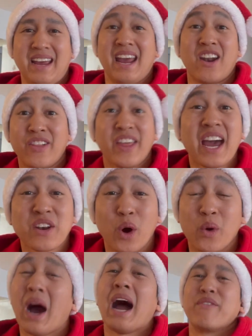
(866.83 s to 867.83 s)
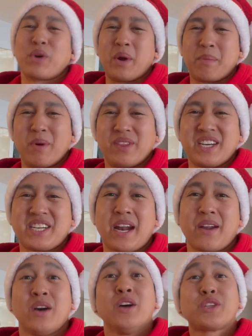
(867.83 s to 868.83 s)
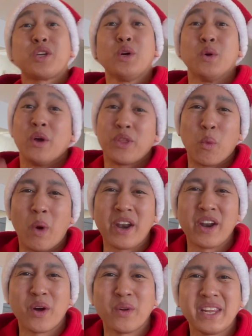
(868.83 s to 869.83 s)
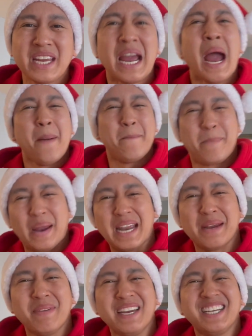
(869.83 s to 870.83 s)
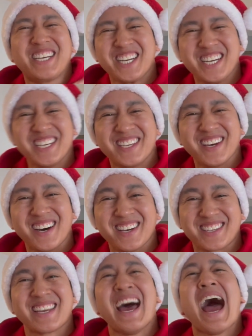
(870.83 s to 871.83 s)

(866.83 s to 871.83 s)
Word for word: And on that note, I have a quick birthday shout out to the one and only Baby Jesus.